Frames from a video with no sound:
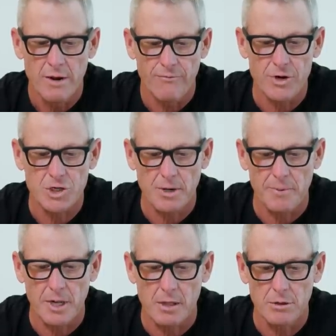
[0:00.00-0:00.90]
Free
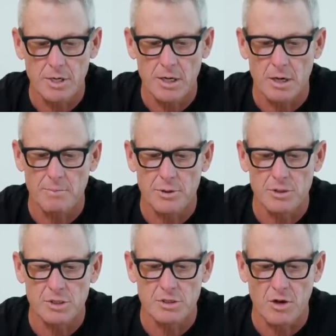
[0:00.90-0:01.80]
shipping included on
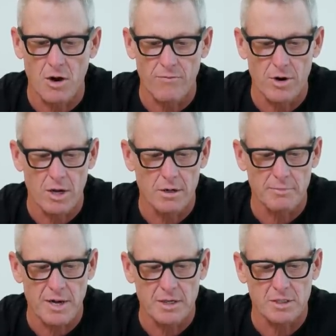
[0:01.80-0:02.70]
purchases over 100
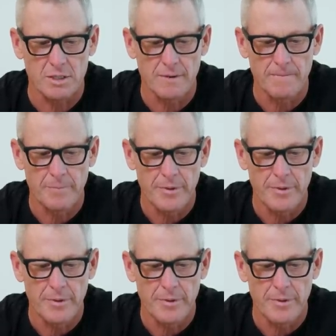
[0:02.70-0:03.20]
bucks.